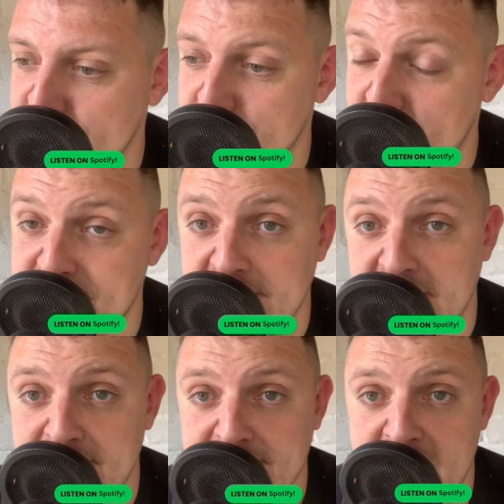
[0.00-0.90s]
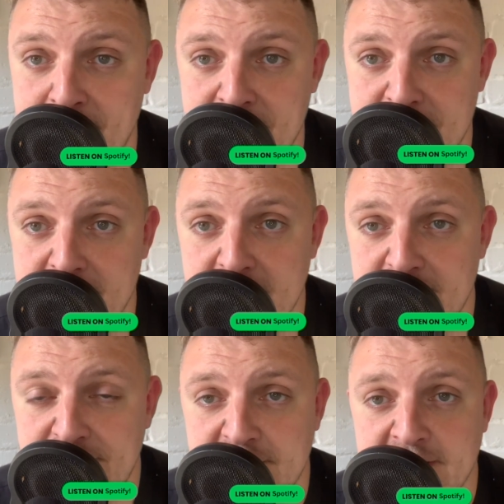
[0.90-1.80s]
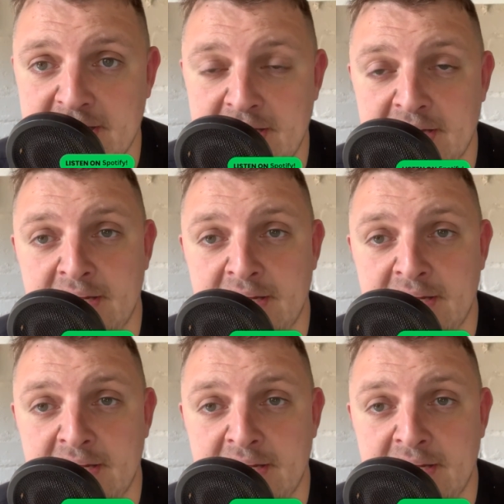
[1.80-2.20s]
is the best thing that ever happened to me, because suddenly